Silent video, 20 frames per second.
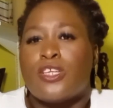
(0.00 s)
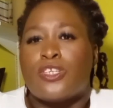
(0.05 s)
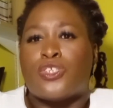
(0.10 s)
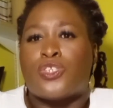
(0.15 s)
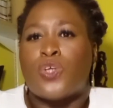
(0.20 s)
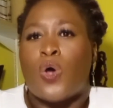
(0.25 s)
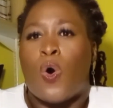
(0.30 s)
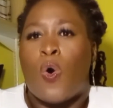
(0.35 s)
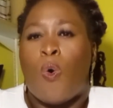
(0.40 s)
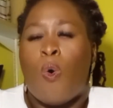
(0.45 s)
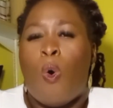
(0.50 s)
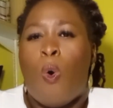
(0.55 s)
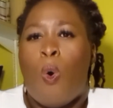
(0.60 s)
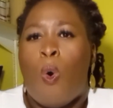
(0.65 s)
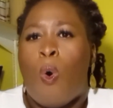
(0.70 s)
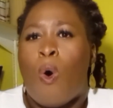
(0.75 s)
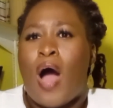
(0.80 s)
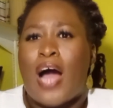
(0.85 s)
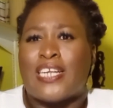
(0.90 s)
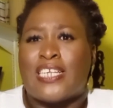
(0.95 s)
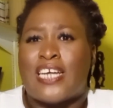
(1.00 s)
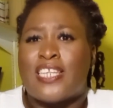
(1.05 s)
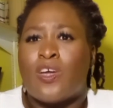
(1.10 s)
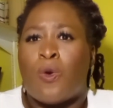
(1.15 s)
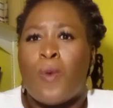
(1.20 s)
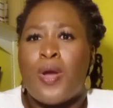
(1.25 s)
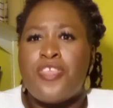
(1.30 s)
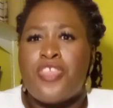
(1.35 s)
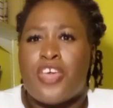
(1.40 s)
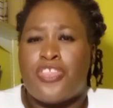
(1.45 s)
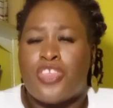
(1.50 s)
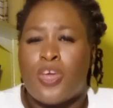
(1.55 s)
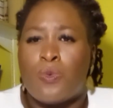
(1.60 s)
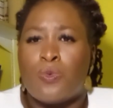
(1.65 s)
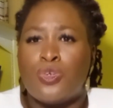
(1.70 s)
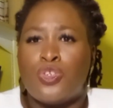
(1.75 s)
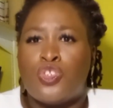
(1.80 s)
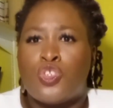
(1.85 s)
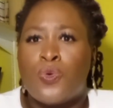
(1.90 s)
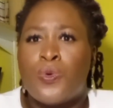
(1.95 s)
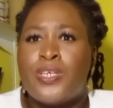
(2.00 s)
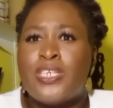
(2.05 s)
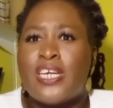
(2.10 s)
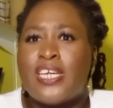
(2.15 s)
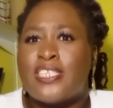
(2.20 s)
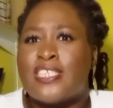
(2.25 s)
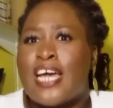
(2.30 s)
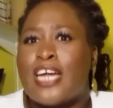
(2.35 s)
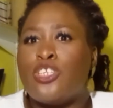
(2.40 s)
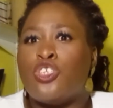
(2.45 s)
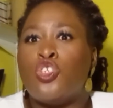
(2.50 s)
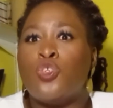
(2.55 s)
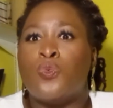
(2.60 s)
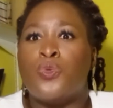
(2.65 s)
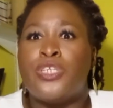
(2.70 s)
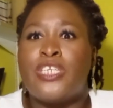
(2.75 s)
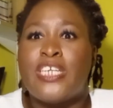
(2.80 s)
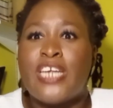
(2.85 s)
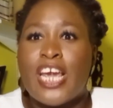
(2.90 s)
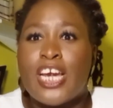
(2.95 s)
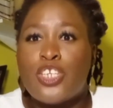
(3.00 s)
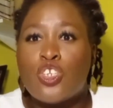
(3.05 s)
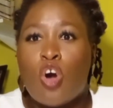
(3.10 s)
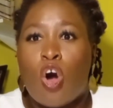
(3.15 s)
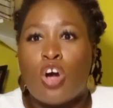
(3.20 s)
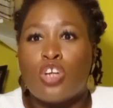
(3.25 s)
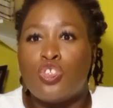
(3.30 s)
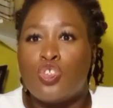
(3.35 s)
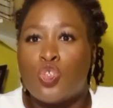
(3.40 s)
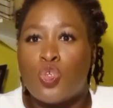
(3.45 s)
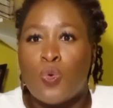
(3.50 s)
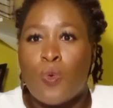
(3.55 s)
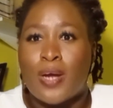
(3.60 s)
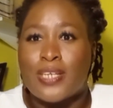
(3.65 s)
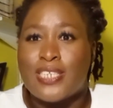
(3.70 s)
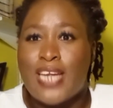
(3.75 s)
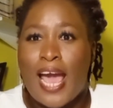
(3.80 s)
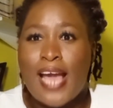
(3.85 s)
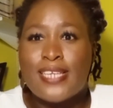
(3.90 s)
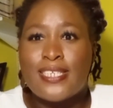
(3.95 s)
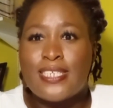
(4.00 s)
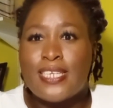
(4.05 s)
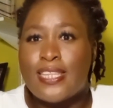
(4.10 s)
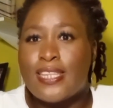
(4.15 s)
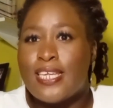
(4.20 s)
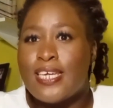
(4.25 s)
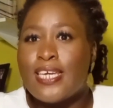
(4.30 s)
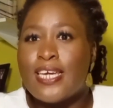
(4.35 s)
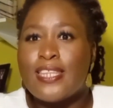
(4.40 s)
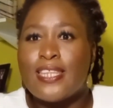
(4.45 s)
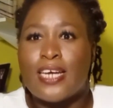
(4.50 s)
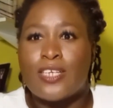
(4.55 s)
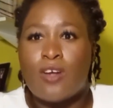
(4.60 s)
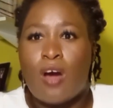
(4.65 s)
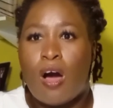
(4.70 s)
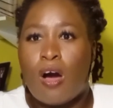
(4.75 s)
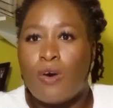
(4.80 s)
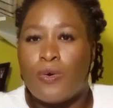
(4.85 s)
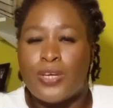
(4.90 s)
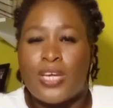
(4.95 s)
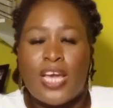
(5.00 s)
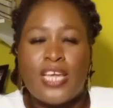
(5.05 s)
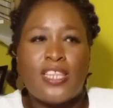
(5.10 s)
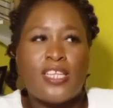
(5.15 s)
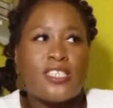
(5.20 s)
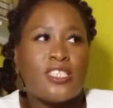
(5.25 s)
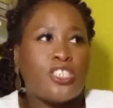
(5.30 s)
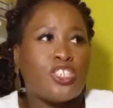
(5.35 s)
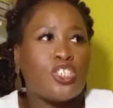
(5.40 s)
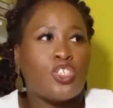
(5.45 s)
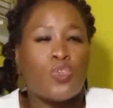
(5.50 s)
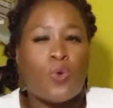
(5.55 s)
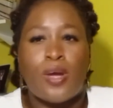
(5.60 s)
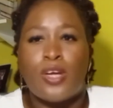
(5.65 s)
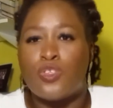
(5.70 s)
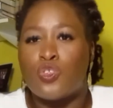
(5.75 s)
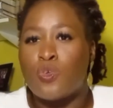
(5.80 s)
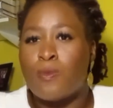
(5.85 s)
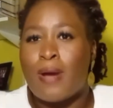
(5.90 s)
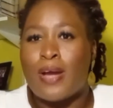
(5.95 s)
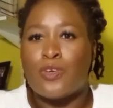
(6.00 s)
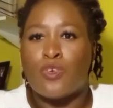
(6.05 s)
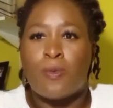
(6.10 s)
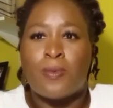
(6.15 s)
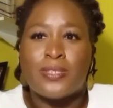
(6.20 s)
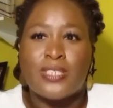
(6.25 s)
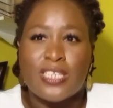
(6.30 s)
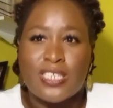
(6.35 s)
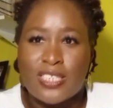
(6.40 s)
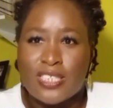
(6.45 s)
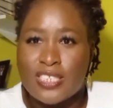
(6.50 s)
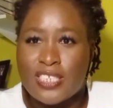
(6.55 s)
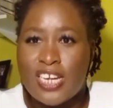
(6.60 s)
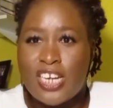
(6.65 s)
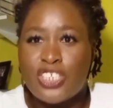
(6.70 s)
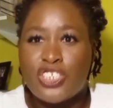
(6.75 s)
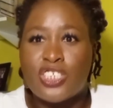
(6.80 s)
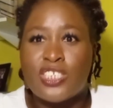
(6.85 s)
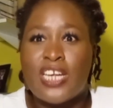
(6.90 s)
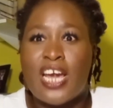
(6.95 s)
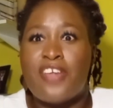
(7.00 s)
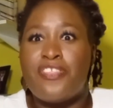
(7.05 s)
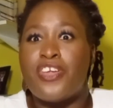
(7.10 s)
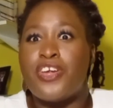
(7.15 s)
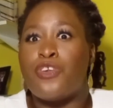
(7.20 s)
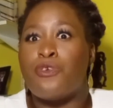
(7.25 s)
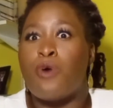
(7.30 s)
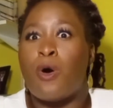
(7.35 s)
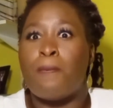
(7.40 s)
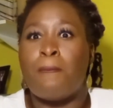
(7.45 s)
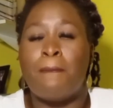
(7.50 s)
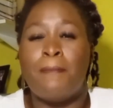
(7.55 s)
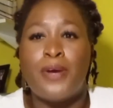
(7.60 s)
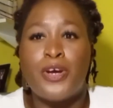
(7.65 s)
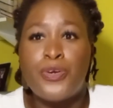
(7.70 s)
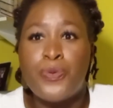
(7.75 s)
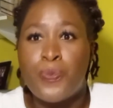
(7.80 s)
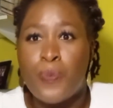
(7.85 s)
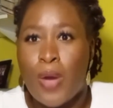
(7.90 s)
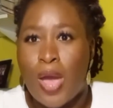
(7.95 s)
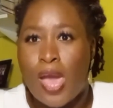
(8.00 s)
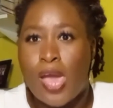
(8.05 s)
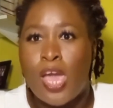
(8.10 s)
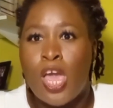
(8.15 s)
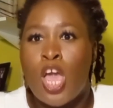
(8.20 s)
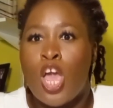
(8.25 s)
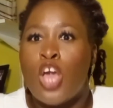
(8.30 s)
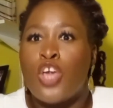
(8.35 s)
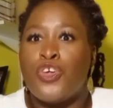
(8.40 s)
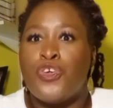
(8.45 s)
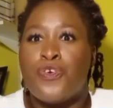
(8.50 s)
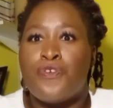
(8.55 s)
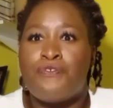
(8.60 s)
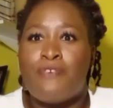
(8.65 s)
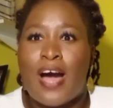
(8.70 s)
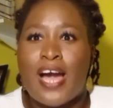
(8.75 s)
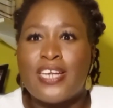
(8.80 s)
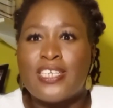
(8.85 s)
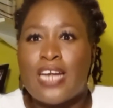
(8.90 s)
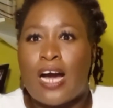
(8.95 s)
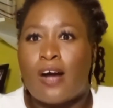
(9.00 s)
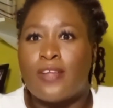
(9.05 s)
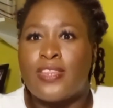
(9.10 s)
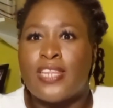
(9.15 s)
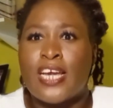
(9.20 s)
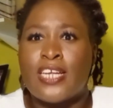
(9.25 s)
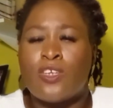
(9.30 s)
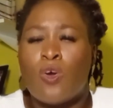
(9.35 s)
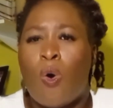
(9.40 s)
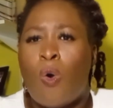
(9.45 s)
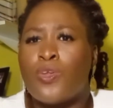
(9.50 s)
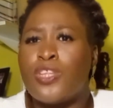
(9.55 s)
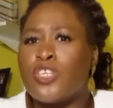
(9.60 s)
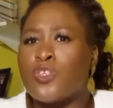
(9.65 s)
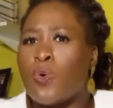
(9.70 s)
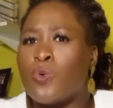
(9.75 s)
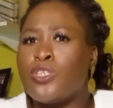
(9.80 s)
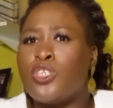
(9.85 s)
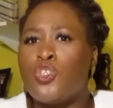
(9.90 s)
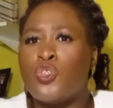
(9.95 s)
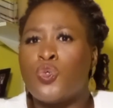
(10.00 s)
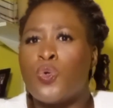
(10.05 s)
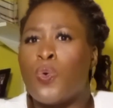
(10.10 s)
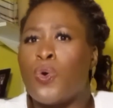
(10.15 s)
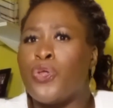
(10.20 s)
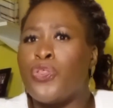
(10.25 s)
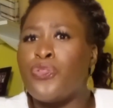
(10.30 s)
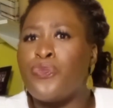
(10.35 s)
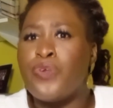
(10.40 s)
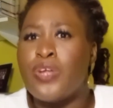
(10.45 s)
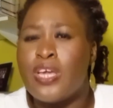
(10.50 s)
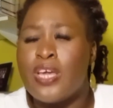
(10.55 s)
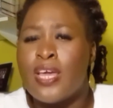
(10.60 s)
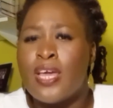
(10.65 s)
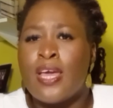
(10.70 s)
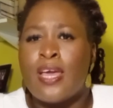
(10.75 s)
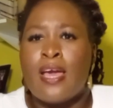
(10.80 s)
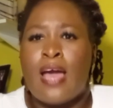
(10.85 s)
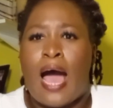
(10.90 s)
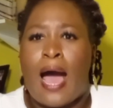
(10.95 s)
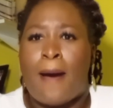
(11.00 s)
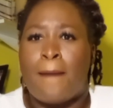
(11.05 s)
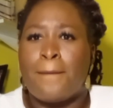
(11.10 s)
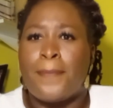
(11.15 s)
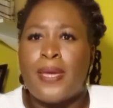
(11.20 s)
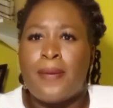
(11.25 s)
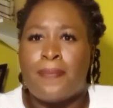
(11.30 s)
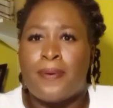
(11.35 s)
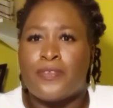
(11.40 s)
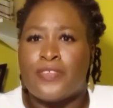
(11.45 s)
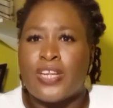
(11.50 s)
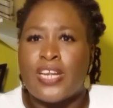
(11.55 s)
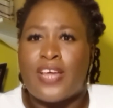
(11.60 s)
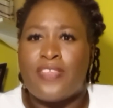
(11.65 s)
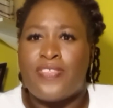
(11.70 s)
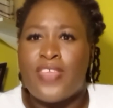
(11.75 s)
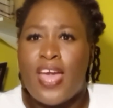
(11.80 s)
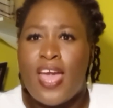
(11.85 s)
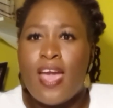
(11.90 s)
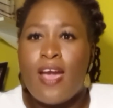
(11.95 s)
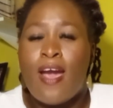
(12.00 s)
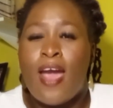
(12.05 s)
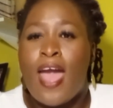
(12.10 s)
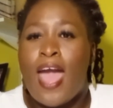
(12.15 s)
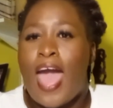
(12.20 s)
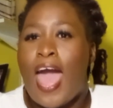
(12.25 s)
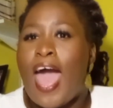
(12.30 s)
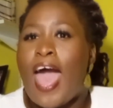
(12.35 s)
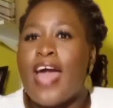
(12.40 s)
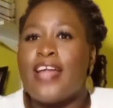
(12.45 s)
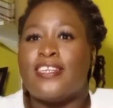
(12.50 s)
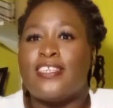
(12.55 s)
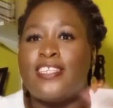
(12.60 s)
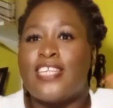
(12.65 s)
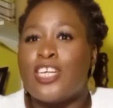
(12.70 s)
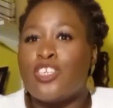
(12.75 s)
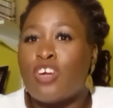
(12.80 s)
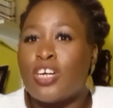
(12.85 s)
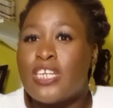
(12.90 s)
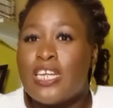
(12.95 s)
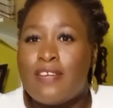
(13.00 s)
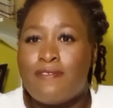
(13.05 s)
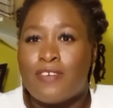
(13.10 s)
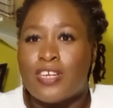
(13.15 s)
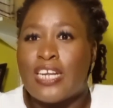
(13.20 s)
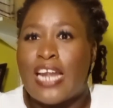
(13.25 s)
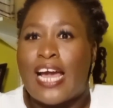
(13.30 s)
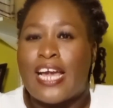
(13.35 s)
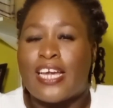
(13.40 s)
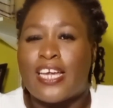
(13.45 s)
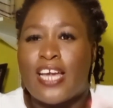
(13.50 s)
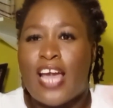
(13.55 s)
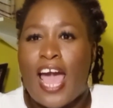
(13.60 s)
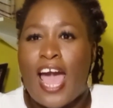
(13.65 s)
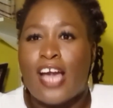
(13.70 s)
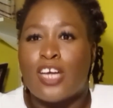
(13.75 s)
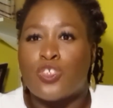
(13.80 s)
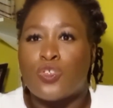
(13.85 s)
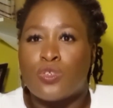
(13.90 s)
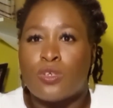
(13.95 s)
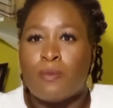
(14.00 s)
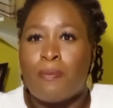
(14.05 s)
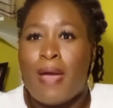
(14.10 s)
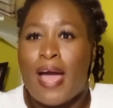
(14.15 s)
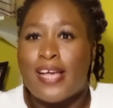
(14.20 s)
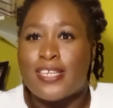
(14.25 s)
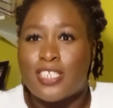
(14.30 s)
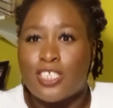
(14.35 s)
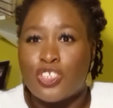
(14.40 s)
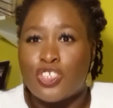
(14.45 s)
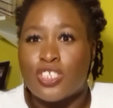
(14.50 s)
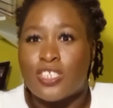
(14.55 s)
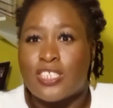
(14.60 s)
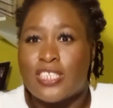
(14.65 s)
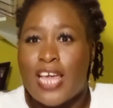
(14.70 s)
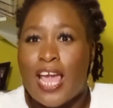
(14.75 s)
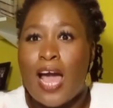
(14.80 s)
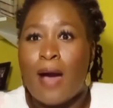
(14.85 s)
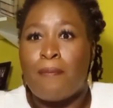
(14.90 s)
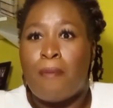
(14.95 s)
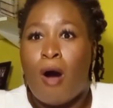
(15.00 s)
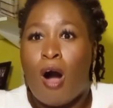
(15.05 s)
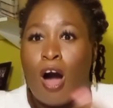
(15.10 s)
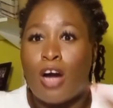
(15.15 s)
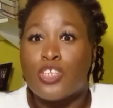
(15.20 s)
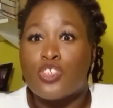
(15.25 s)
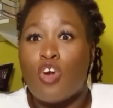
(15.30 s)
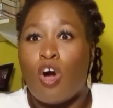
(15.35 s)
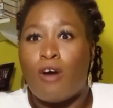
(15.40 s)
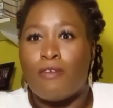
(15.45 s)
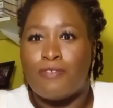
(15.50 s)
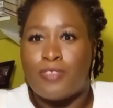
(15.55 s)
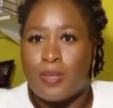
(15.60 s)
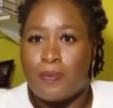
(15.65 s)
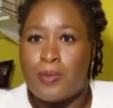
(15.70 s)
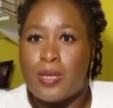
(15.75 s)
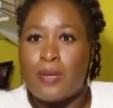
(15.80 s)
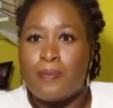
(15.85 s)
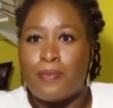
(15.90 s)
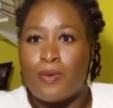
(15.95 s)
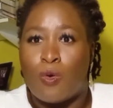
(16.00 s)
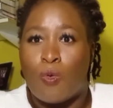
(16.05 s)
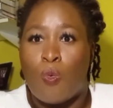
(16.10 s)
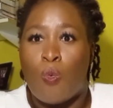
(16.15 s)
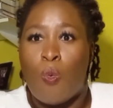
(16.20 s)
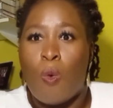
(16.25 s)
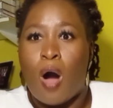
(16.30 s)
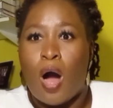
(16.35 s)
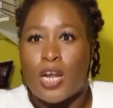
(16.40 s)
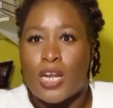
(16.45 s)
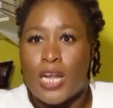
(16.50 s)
So, or another way that they would do it is that you would get onto a taxi thinking that, oh, okay, this is just going to my normal destination, and then midway you find out that, oh, there's only 2 or 3 people that are there, and they're not even like actual passengers. They are part of the people who are